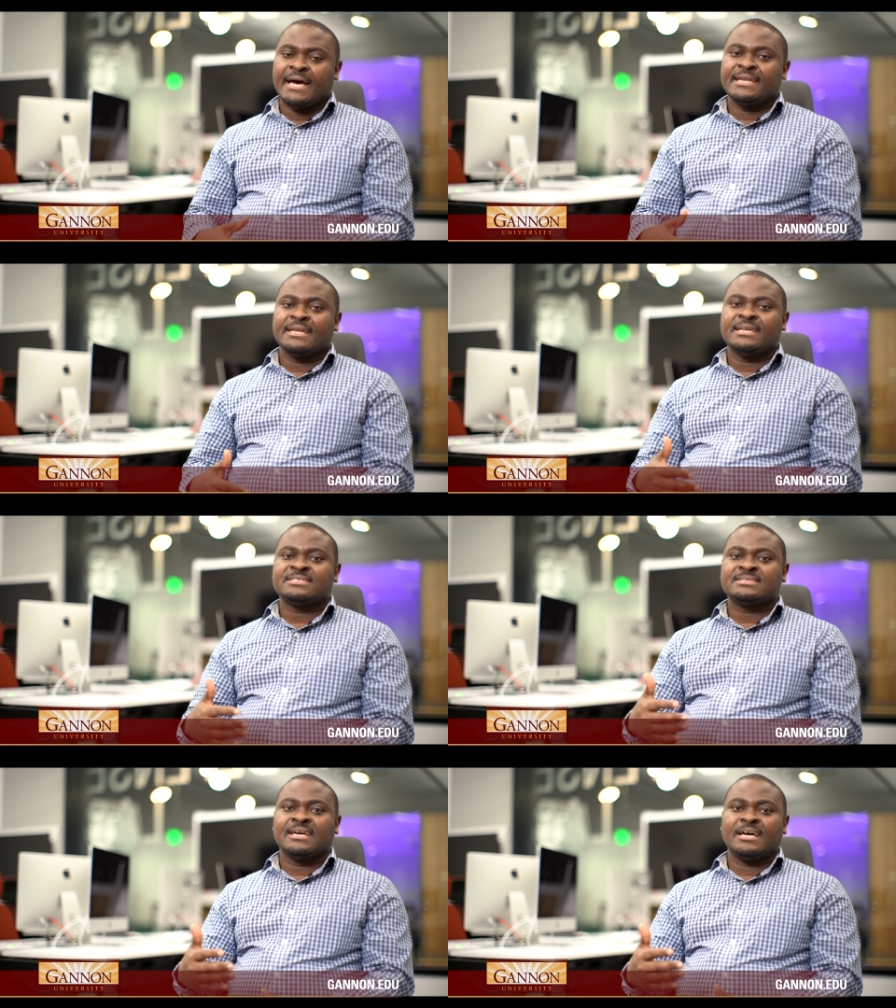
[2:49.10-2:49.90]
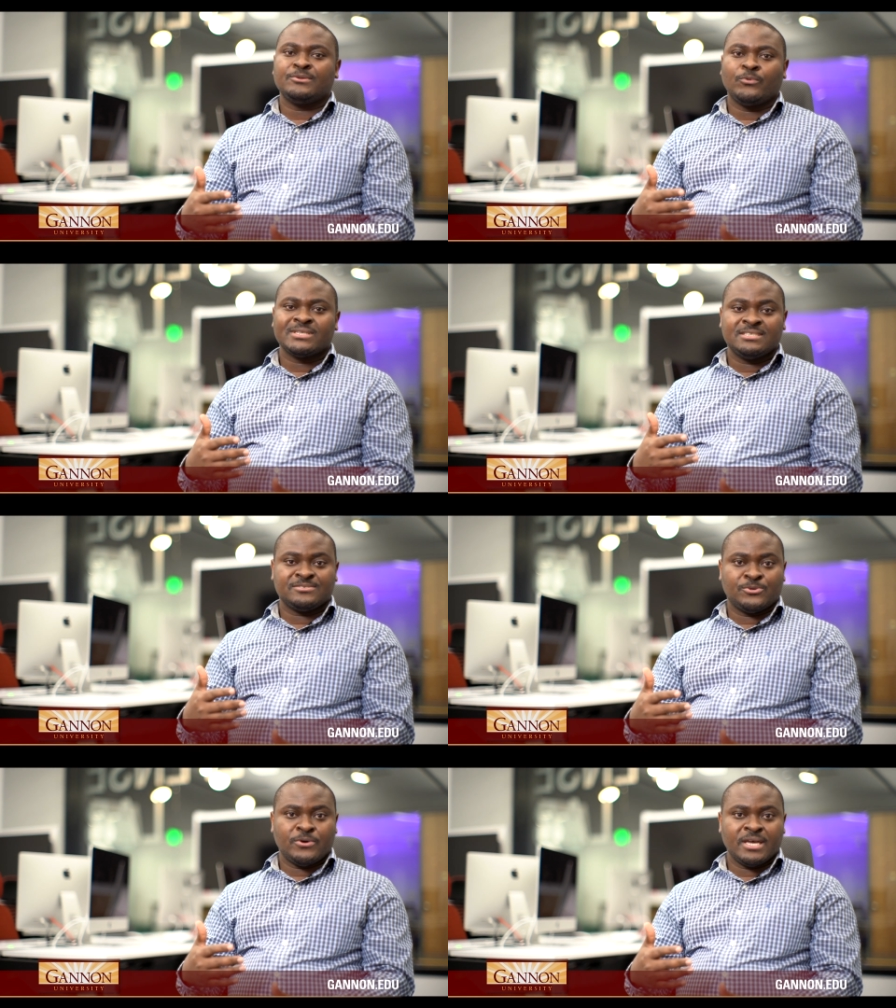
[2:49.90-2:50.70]
and understand what
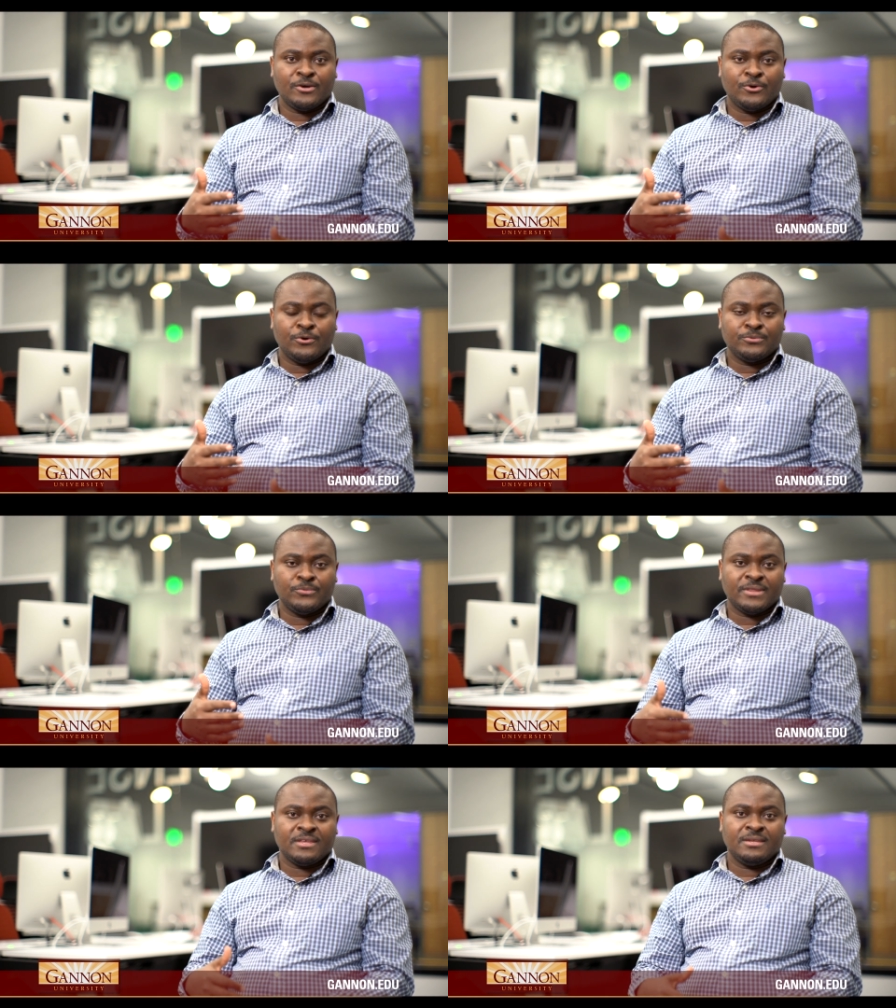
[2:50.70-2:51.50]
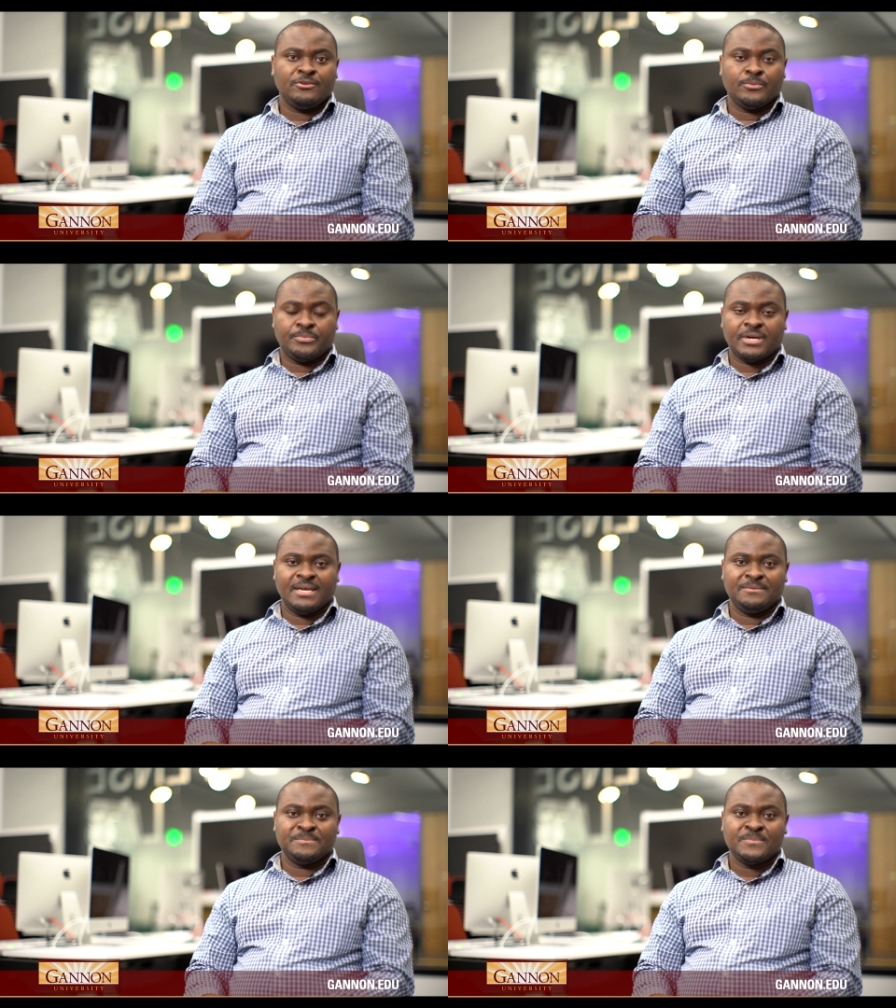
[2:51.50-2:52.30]
is going on within your
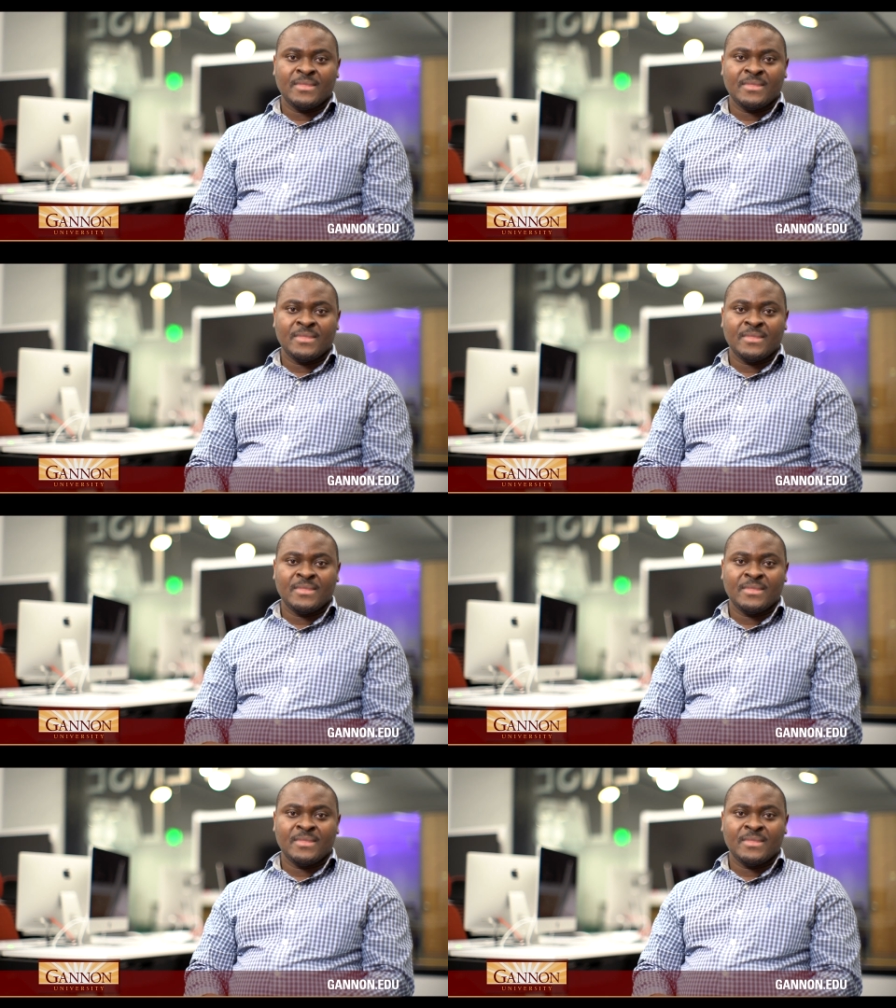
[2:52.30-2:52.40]
brain.